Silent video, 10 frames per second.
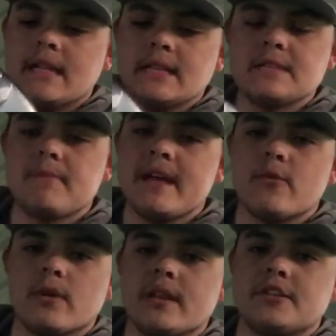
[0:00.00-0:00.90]
This bait
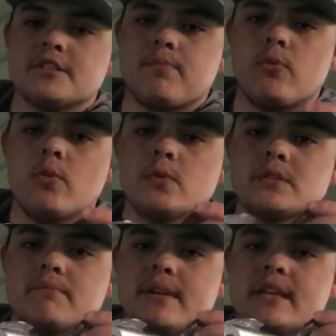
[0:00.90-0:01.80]
really just pulls
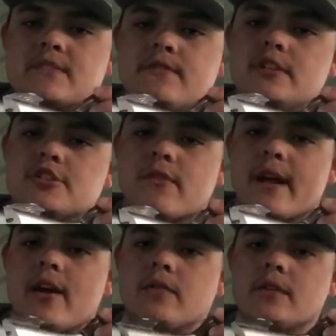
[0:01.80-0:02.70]
the biggest fish
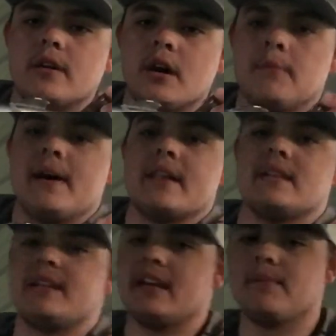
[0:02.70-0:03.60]
around up out of
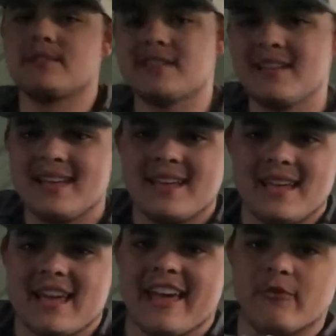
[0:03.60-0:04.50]
the depths
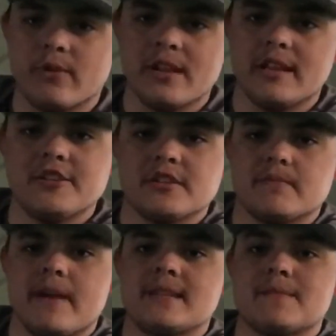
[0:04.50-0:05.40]
and really just
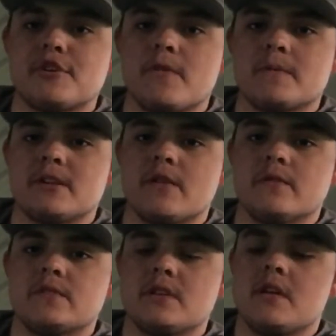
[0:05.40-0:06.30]
makes them show
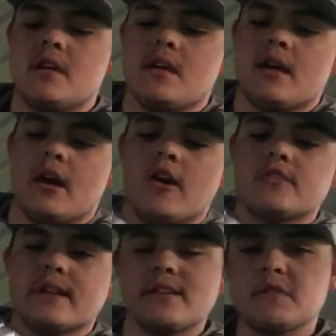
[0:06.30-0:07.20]
themselves. I
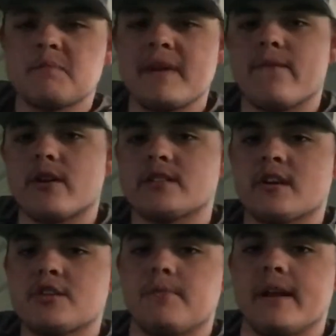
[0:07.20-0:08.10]
also like to use this bait for a
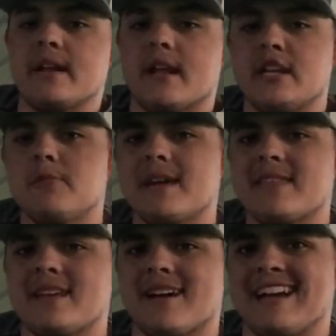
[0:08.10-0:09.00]
search bait, and you may
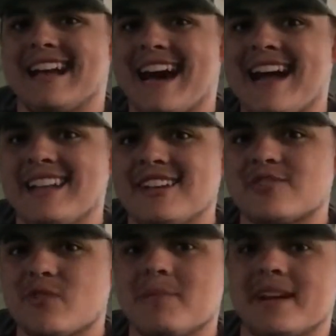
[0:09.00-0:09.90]
think a 9-inch
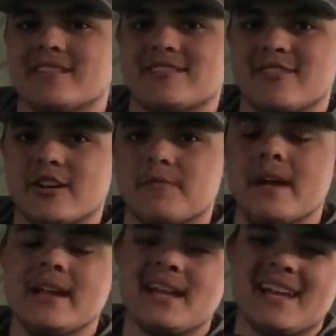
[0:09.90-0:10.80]
swim bait is a search
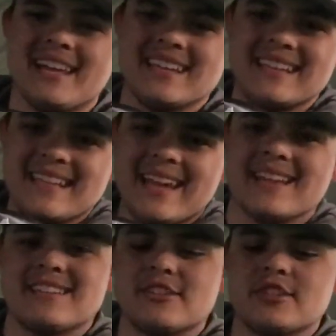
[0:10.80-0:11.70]
bait. Yes, it